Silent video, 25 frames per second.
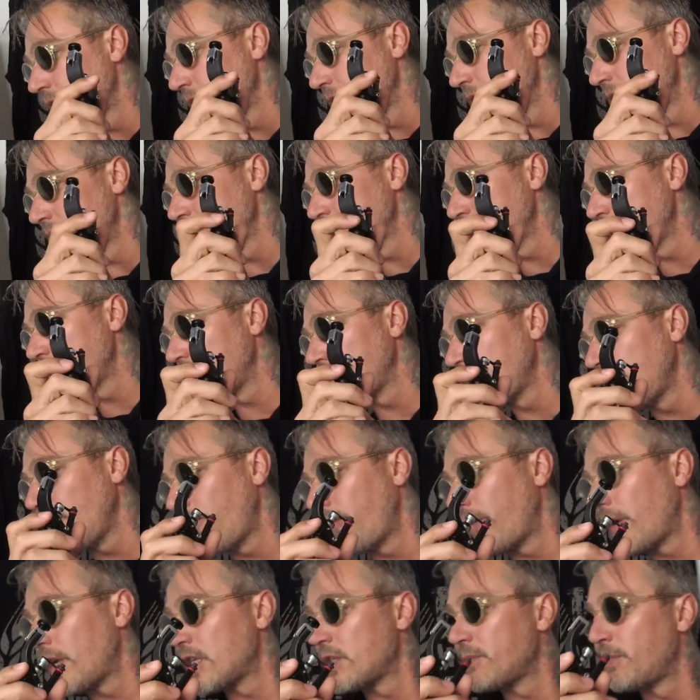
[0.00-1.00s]
this is the
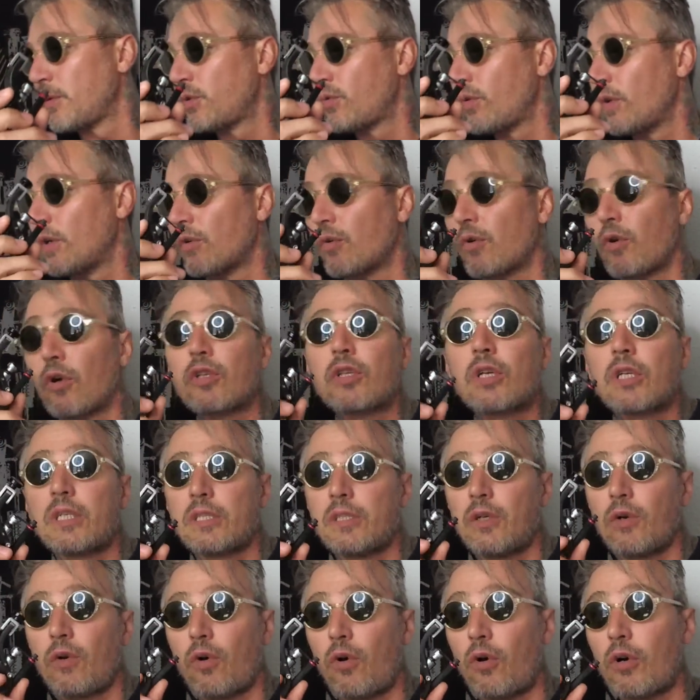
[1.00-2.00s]
difference between
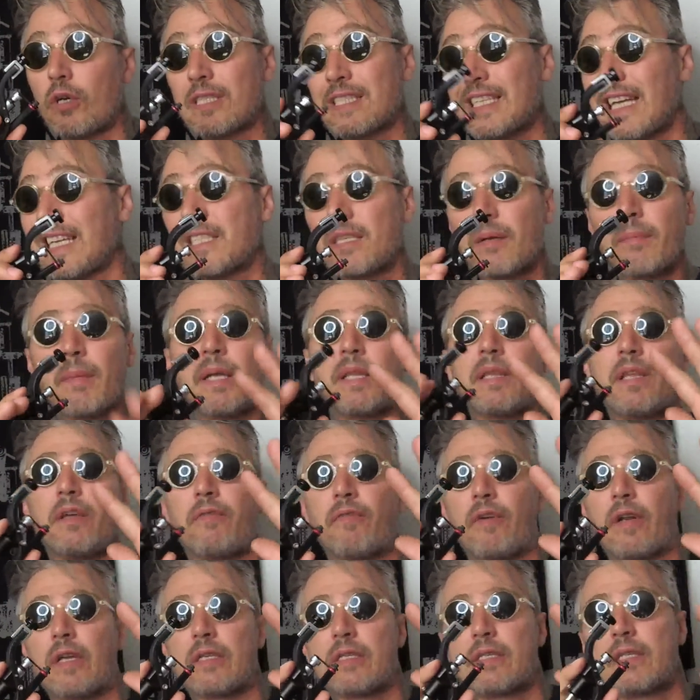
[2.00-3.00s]
rotaries and coils. That's the main
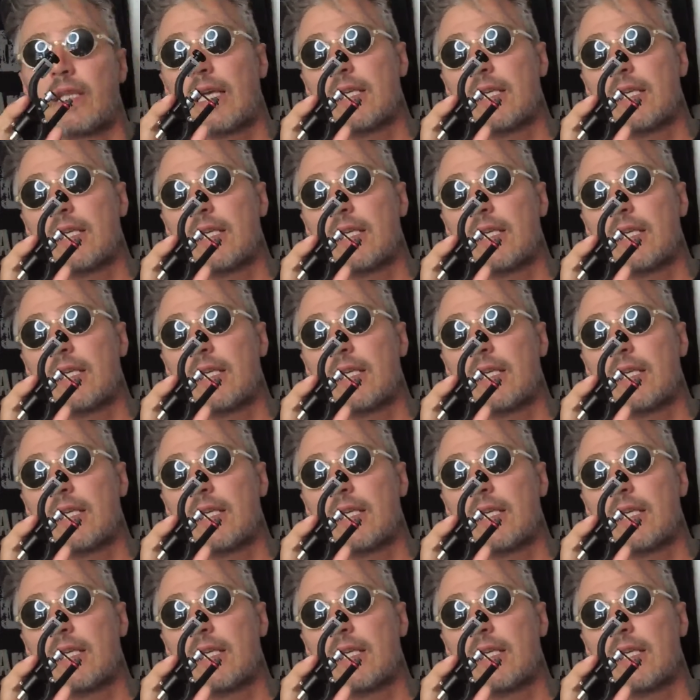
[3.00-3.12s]
difference.